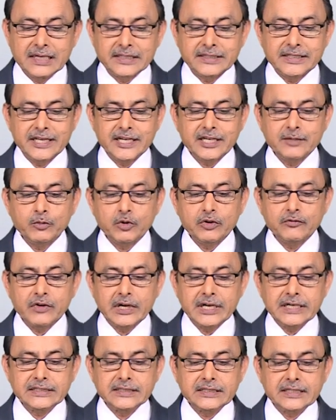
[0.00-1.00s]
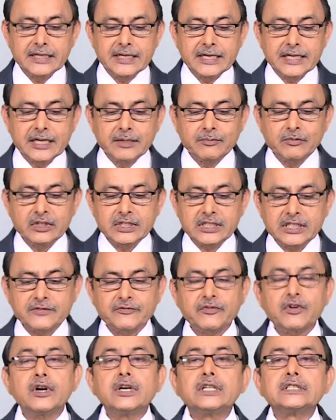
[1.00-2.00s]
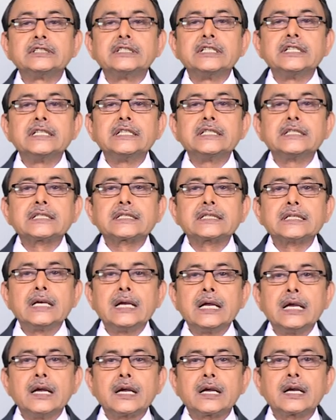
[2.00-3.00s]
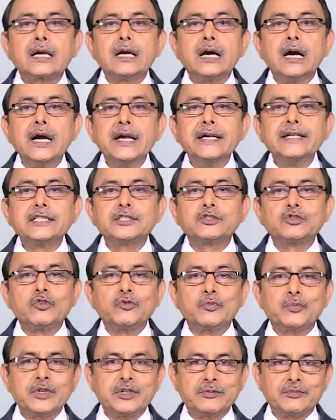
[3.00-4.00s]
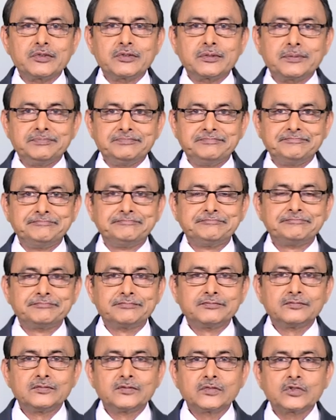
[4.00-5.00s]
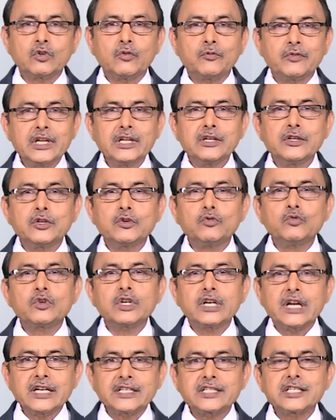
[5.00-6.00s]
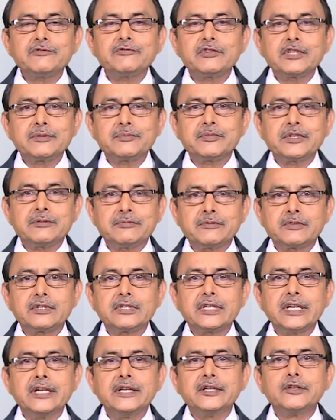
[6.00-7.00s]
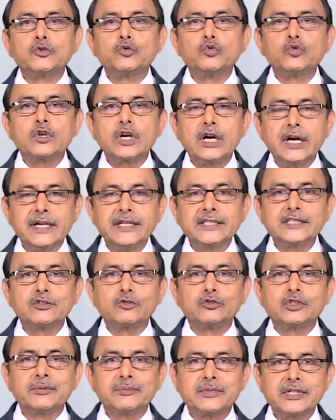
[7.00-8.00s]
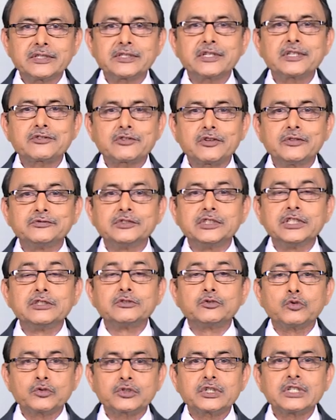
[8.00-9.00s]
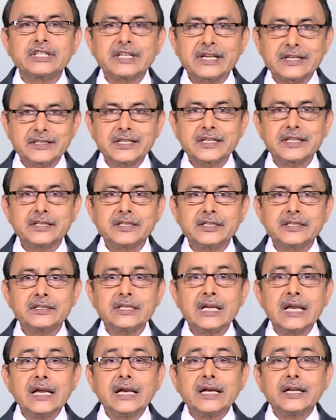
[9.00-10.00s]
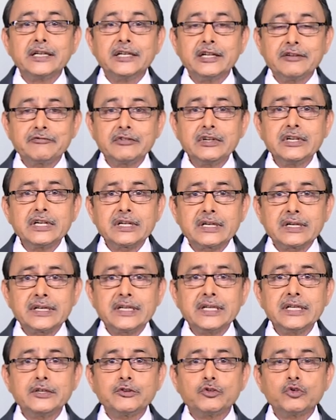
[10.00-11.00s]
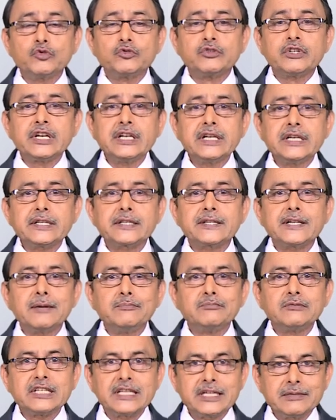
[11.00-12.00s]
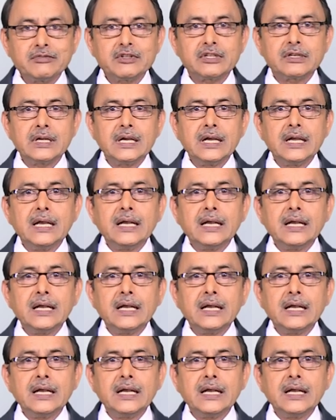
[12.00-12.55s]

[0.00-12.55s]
that provides labels for these kinds of people now, when you classify people into kinds on the basis of these social categories, definitely you need some label.